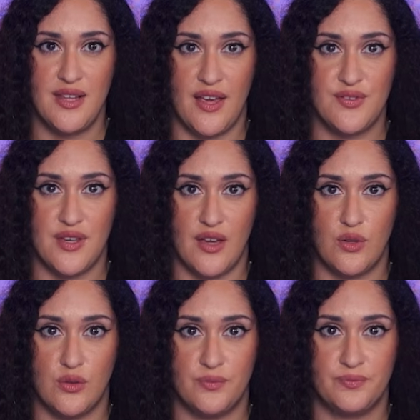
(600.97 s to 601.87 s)

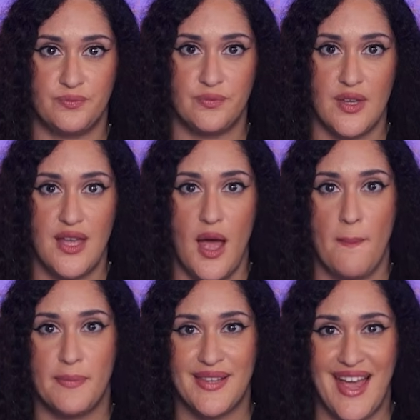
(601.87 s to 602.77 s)
lifecycle.
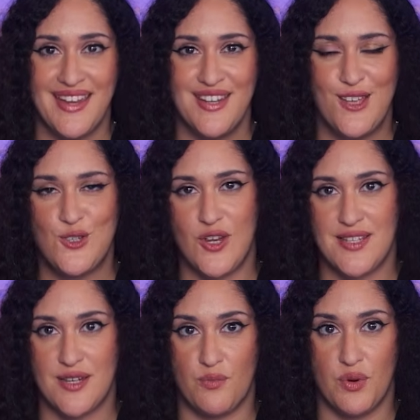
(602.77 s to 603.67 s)
Plan,
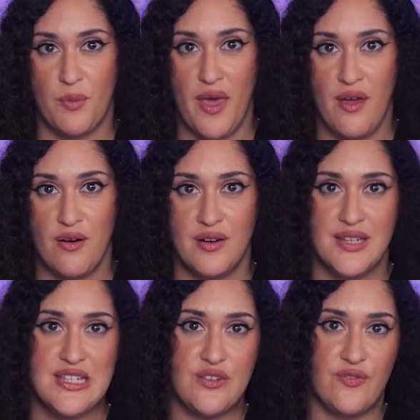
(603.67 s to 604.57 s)
ingest, and prepare,
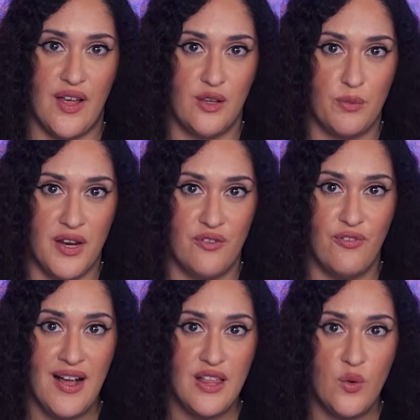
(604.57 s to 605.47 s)
develop and
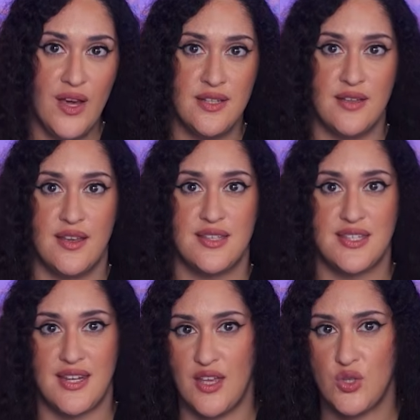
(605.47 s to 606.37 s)
evaluate,
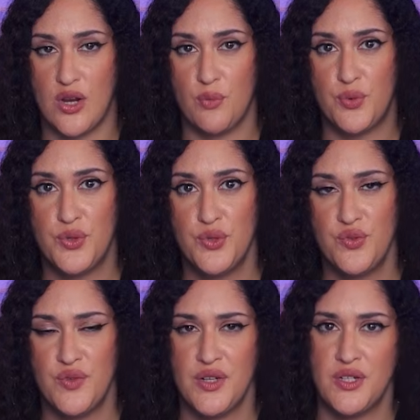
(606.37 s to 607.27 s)
stage and
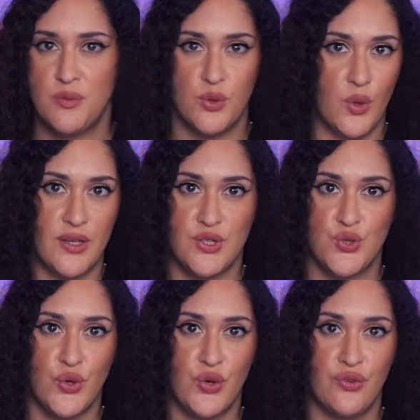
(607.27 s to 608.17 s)
approve, deploy and
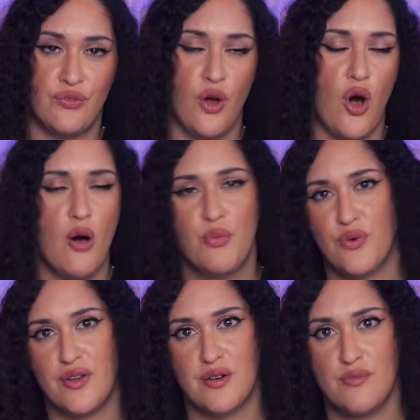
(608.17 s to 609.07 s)
serve,
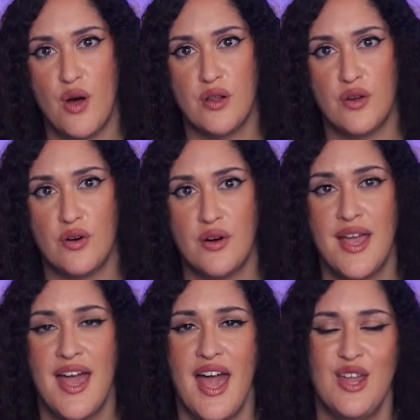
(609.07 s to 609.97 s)
operate and monitor,
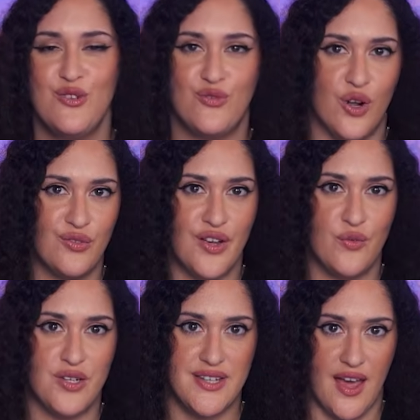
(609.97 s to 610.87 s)
and evolve
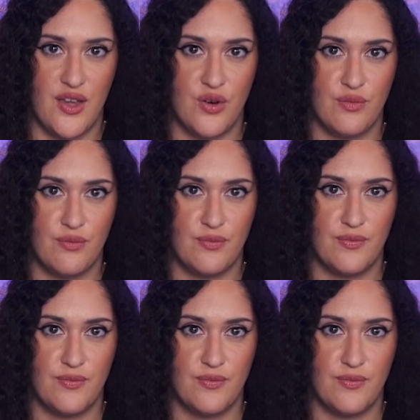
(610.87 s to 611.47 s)
and retire.